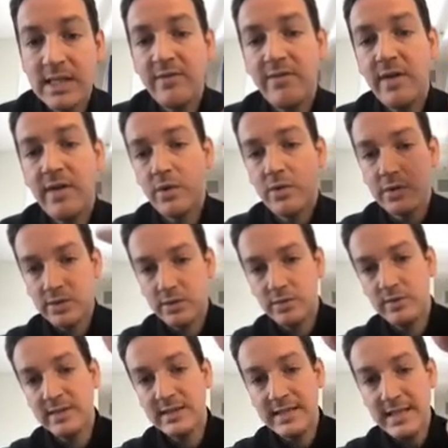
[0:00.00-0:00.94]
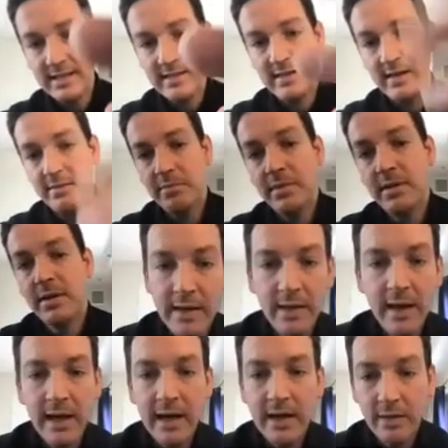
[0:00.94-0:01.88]
set value is to set them.
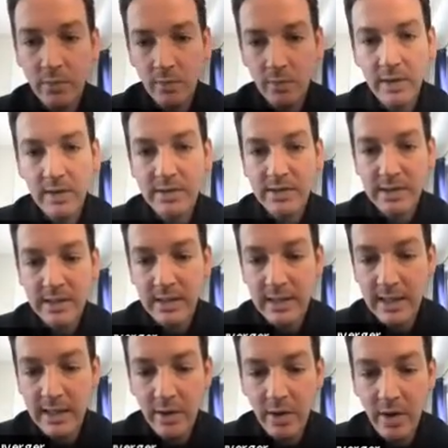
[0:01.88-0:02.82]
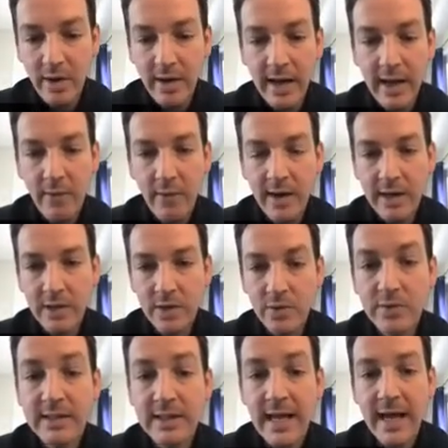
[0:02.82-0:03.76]
And we'll see later on how I
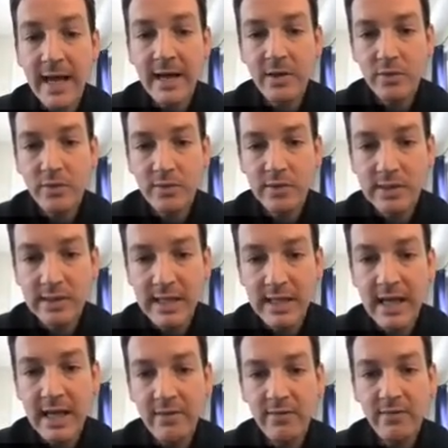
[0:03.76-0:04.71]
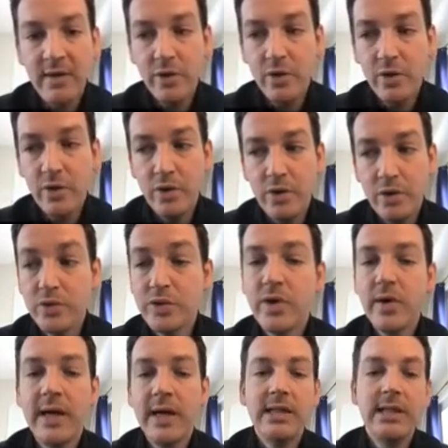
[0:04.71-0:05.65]
use that to save the
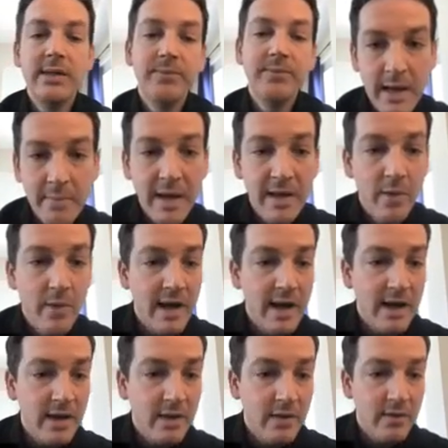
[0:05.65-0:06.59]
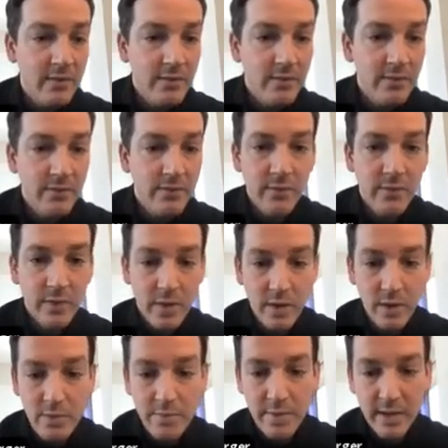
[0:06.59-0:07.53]
user ID. And by the way,
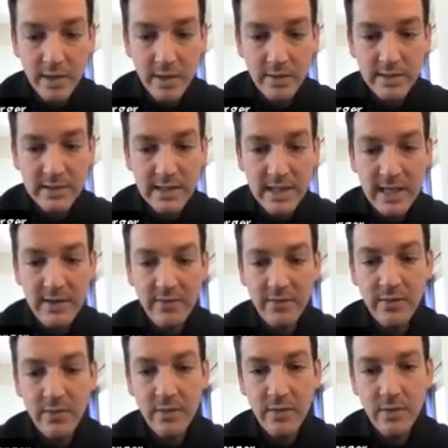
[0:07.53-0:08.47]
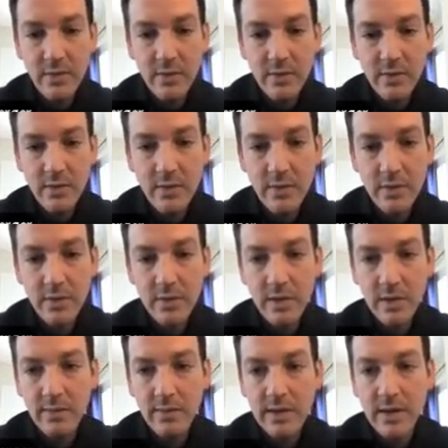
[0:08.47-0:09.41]
I got to save.
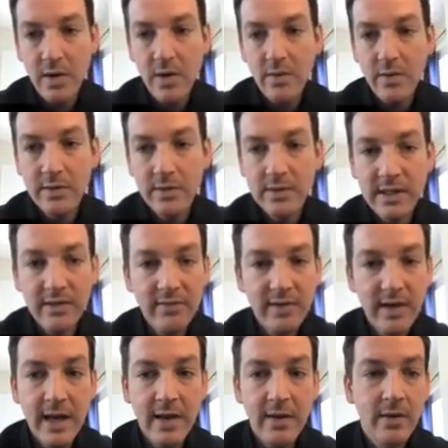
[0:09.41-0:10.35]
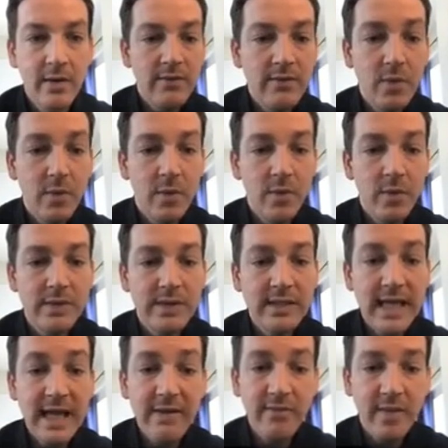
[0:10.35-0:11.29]
Here we go, save now. If you want to
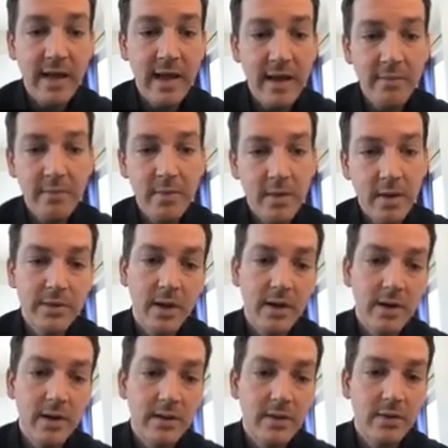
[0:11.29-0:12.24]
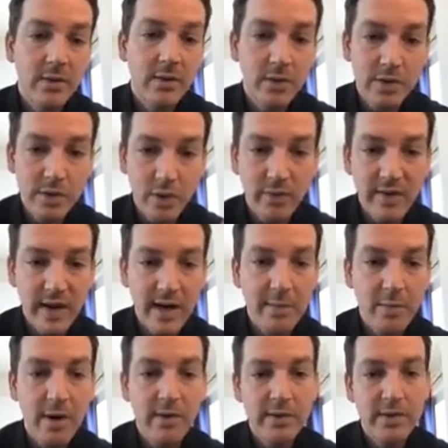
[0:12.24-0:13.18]
save them, so those store
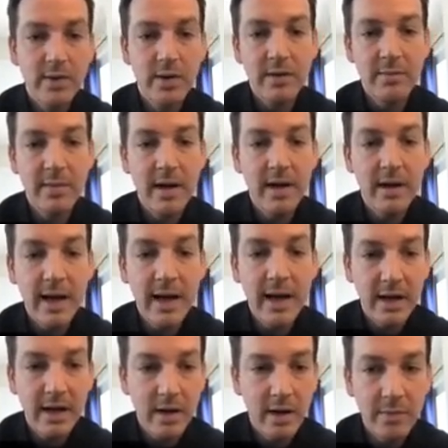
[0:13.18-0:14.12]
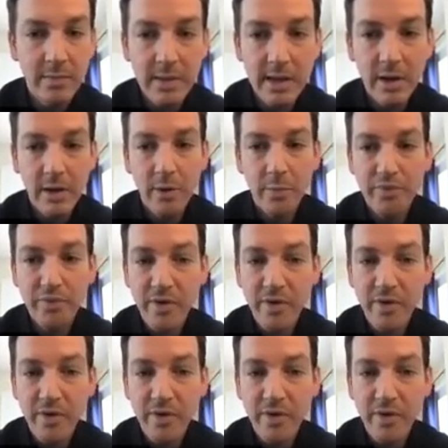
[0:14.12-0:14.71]
variable I was talking about are going to be under